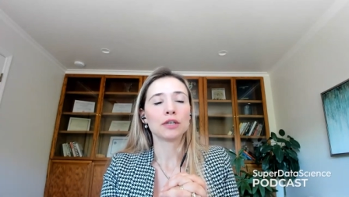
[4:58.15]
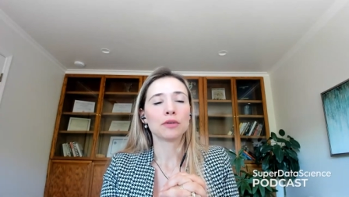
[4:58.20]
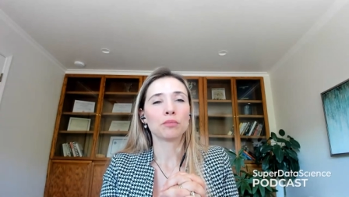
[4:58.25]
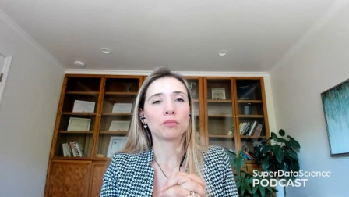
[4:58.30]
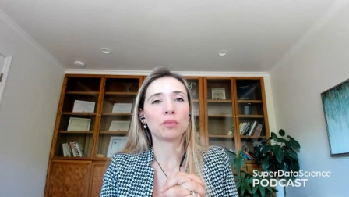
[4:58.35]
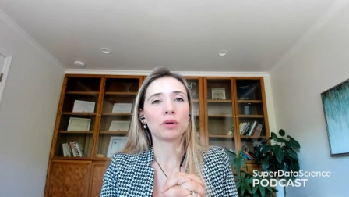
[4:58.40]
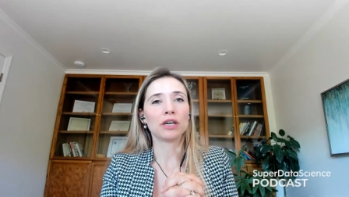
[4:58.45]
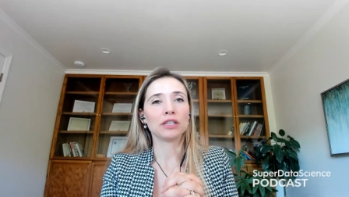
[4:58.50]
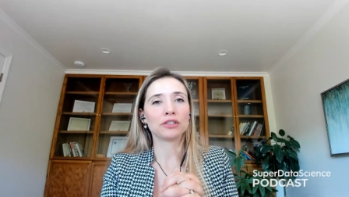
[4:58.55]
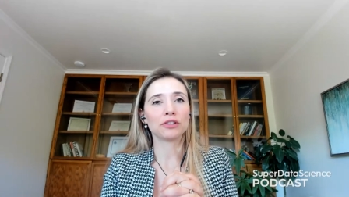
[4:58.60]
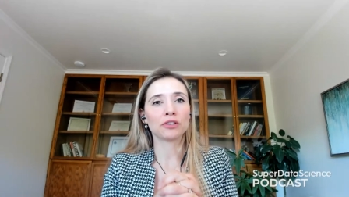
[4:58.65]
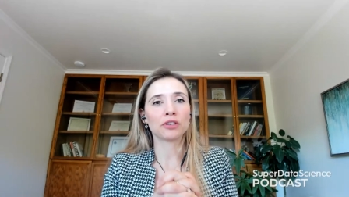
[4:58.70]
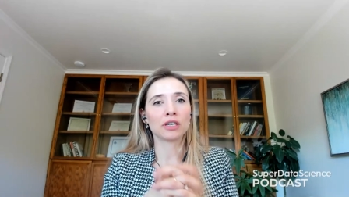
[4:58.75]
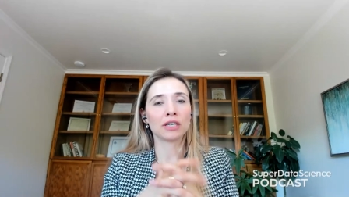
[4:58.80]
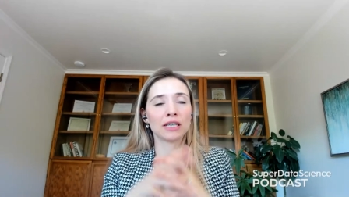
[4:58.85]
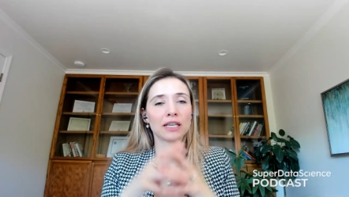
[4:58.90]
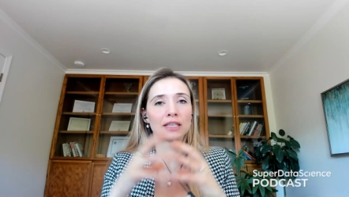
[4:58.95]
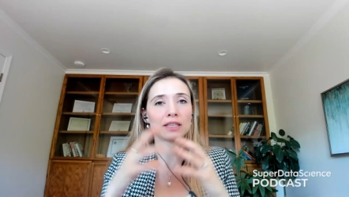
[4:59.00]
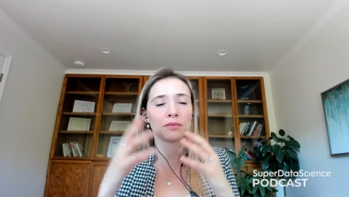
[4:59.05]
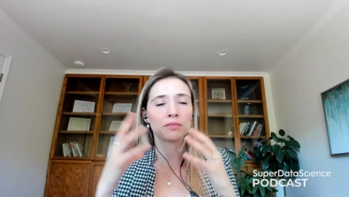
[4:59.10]
but you're
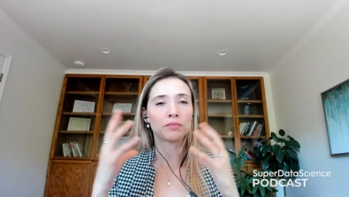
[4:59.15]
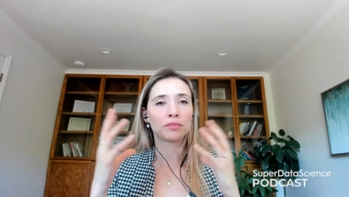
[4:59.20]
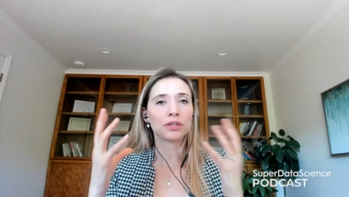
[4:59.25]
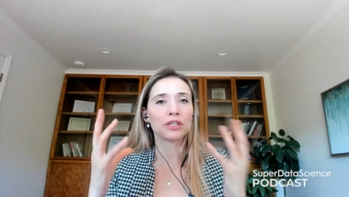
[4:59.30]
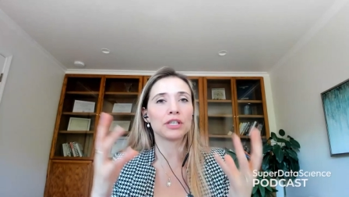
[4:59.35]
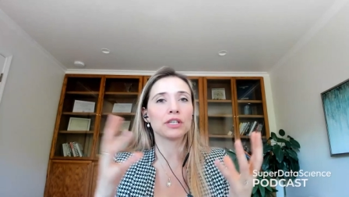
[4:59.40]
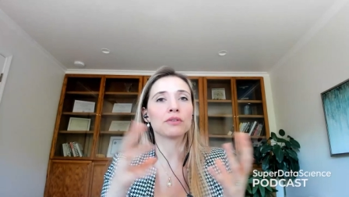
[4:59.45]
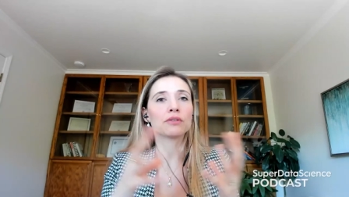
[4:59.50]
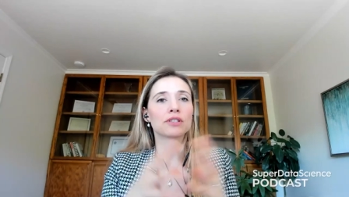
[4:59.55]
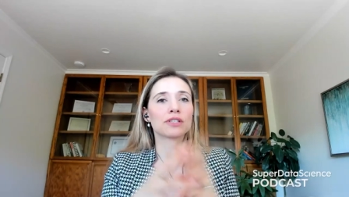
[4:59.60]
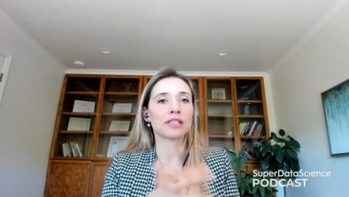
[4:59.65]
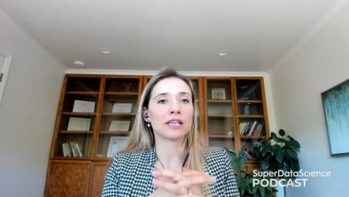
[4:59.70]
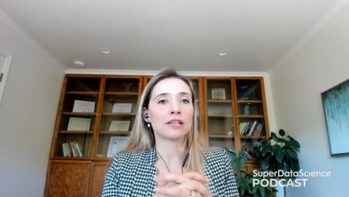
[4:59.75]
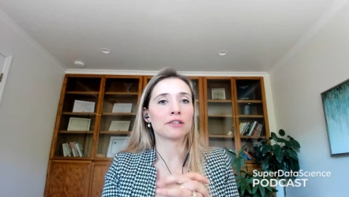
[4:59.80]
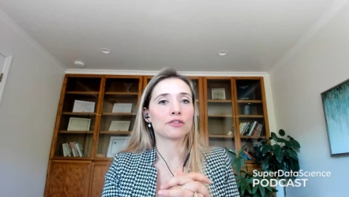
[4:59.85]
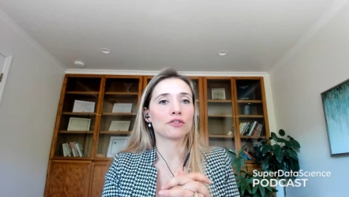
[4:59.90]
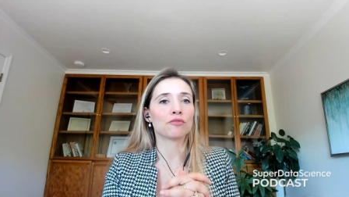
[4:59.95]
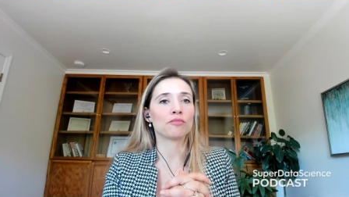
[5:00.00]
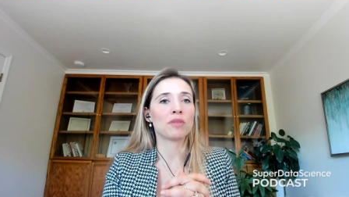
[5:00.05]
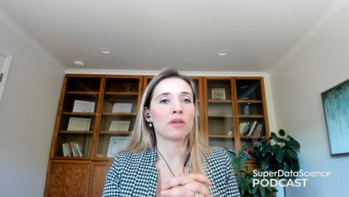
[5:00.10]
going to get a pretty good
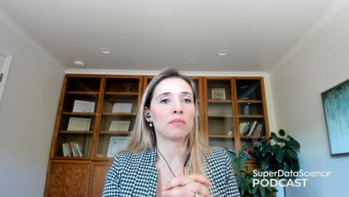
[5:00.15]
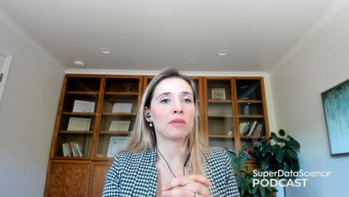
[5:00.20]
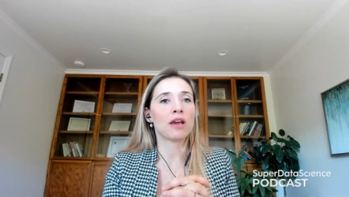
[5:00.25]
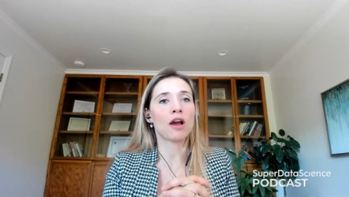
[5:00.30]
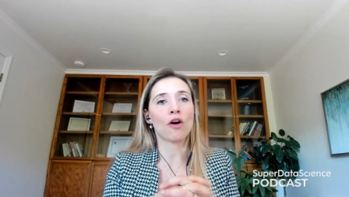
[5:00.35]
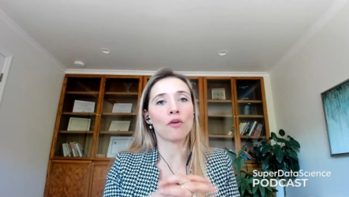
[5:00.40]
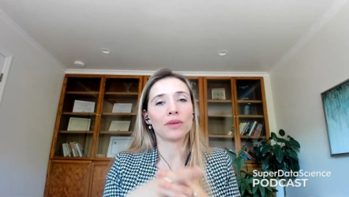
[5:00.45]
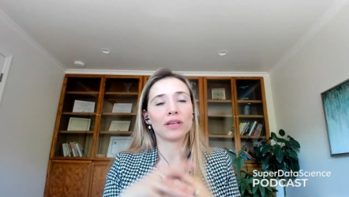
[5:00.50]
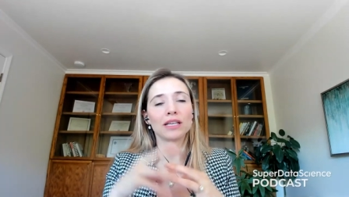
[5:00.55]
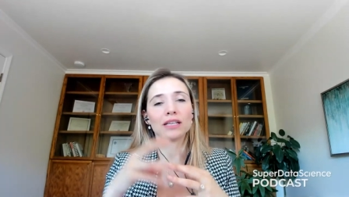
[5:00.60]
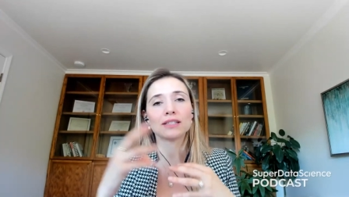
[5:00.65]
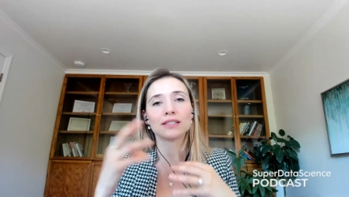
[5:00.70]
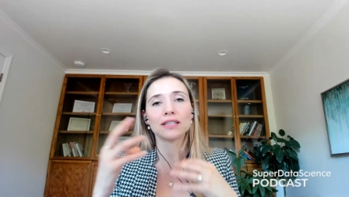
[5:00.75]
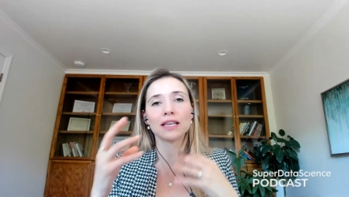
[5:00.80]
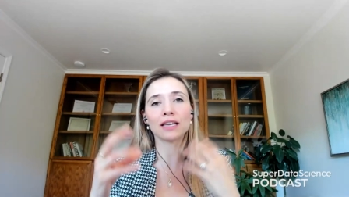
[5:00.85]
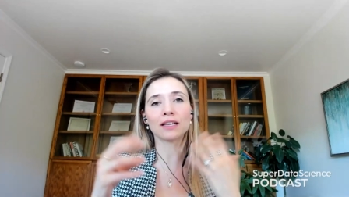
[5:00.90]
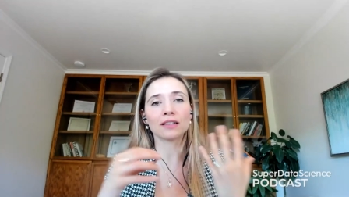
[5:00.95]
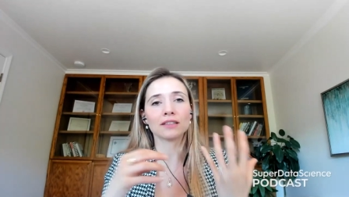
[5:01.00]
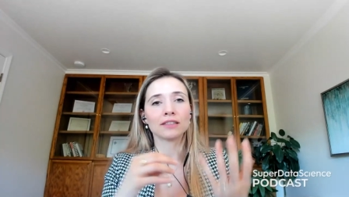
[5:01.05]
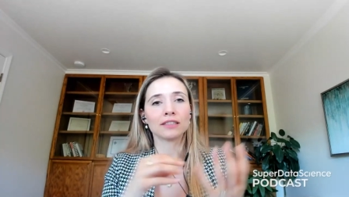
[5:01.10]
sense of maybe how many
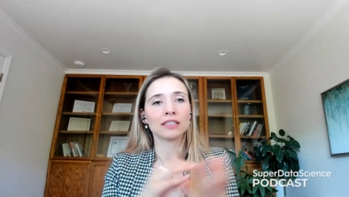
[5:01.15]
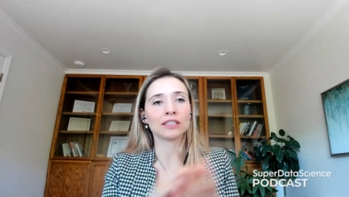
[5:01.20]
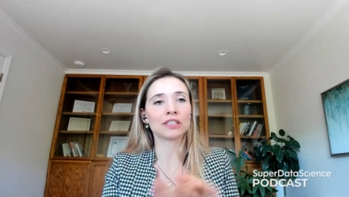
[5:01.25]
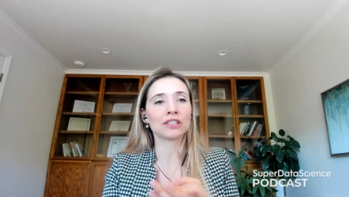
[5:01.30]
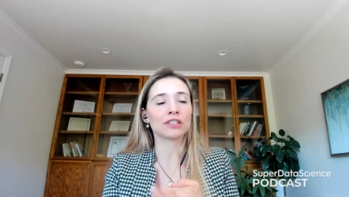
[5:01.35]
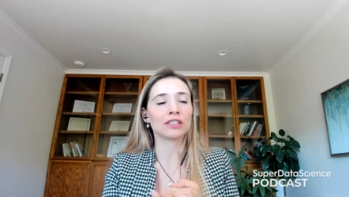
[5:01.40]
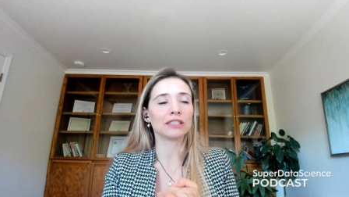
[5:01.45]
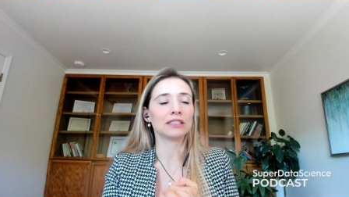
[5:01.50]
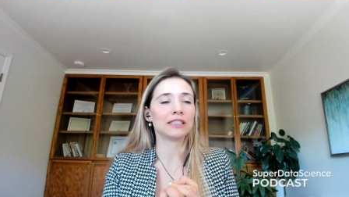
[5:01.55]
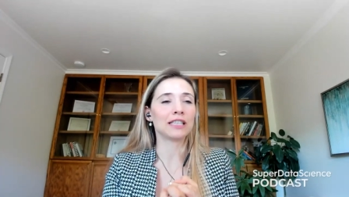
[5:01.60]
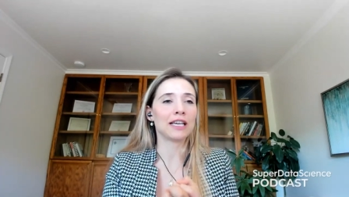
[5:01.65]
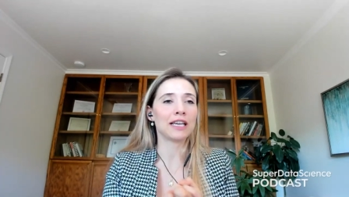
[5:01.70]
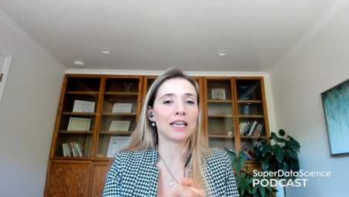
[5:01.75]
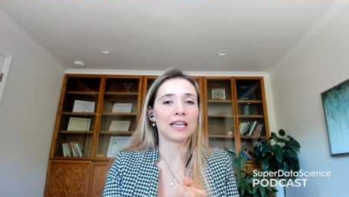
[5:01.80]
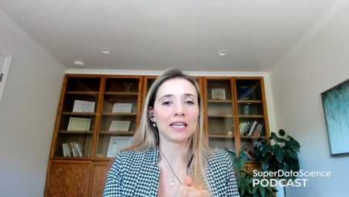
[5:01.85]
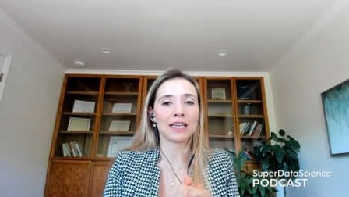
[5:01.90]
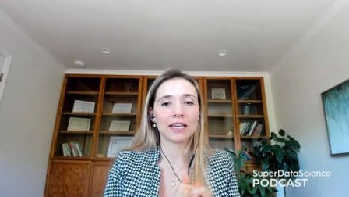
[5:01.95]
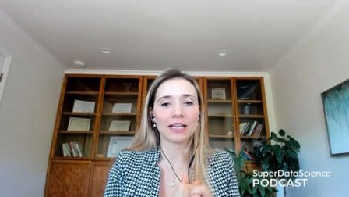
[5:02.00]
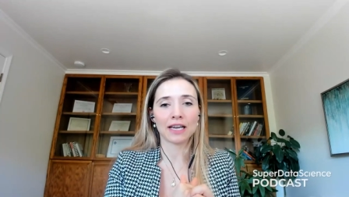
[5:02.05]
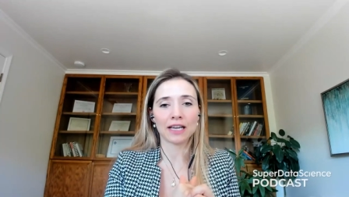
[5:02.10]
cycles it's going to
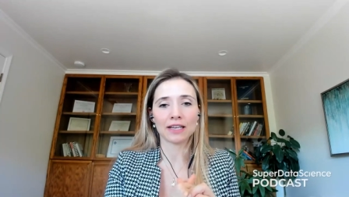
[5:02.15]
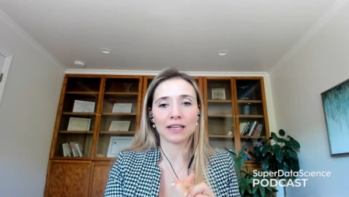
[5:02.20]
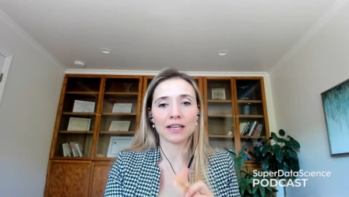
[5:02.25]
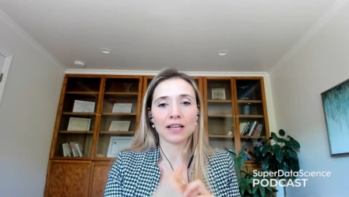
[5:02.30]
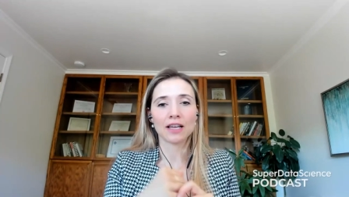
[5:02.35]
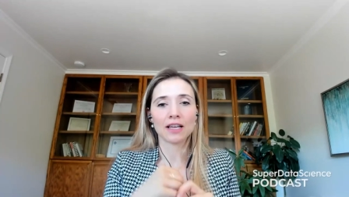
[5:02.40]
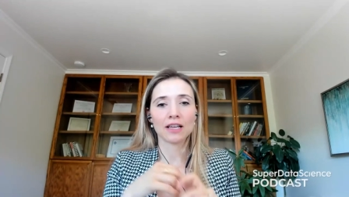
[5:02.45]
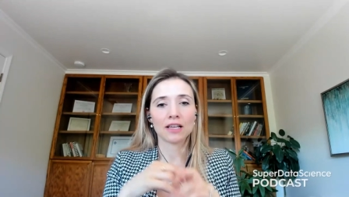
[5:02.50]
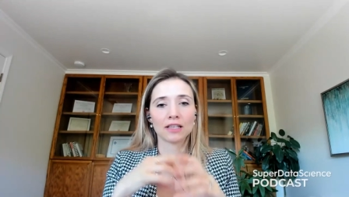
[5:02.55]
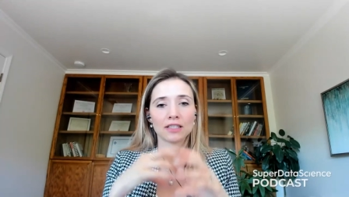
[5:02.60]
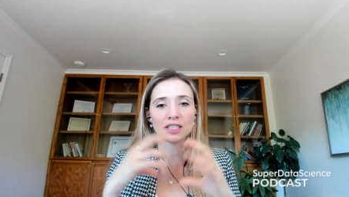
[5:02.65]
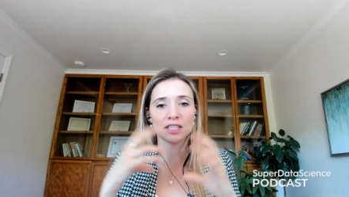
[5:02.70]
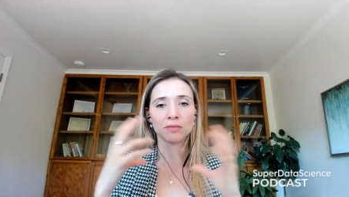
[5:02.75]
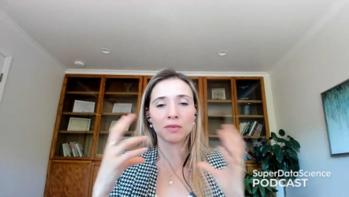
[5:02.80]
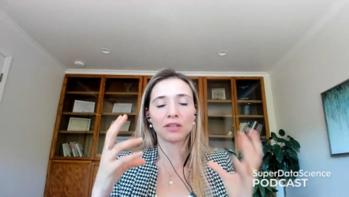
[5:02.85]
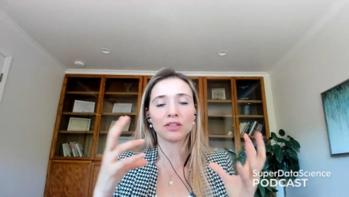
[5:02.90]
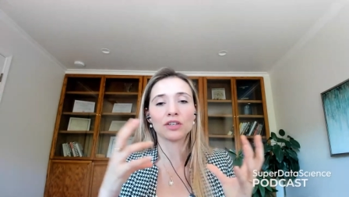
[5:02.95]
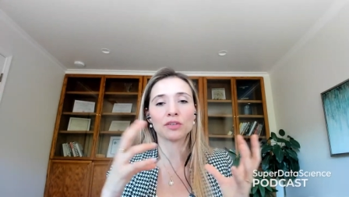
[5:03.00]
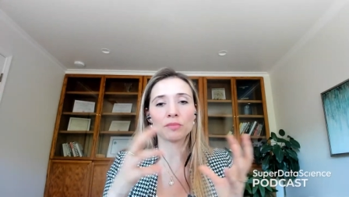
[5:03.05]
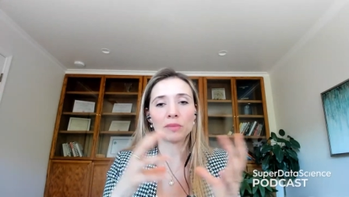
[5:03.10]
take and some
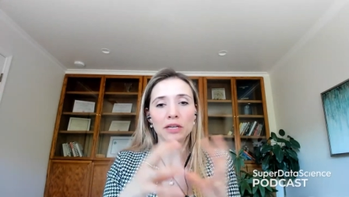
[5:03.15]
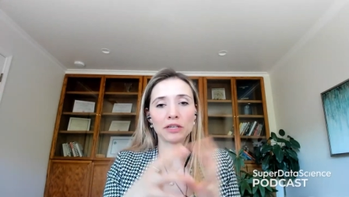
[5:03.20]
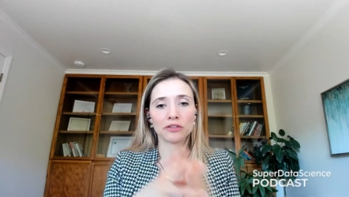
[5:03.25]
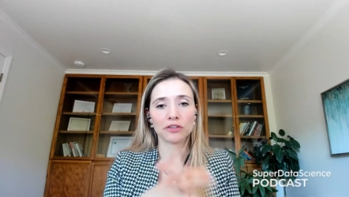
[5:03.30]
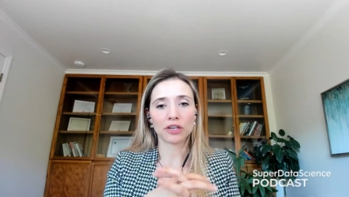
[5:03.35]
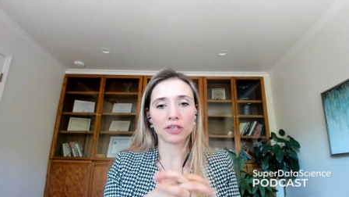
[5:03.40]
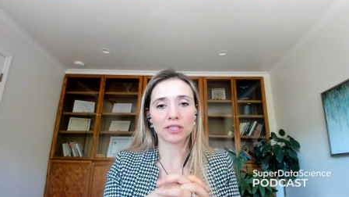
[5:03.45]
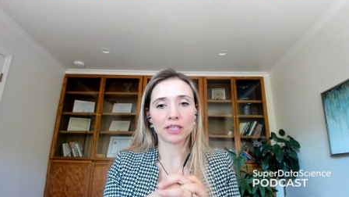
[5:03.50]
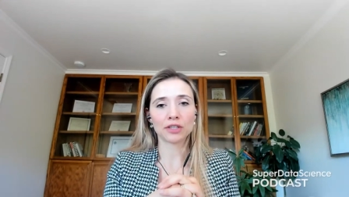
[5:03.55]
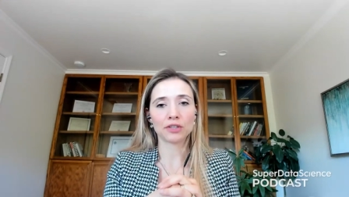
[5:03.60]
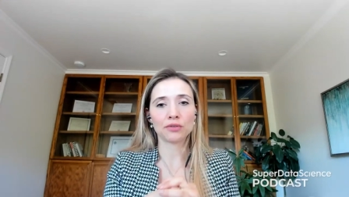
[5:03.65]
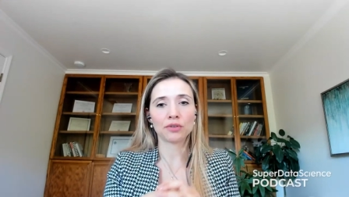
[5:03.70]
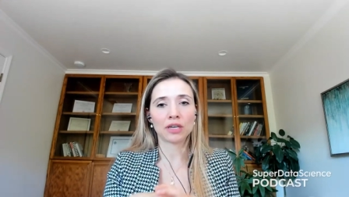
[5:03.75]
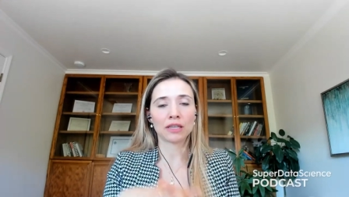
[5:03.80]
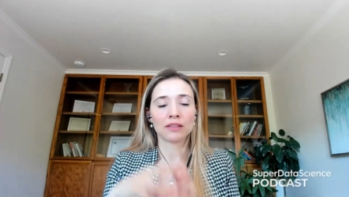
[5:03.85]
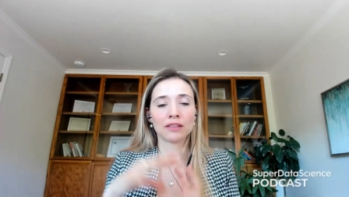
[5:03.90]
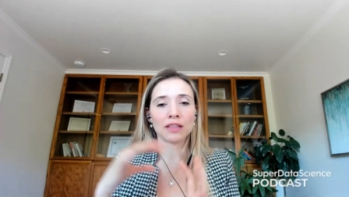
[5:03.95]
other metrics that you can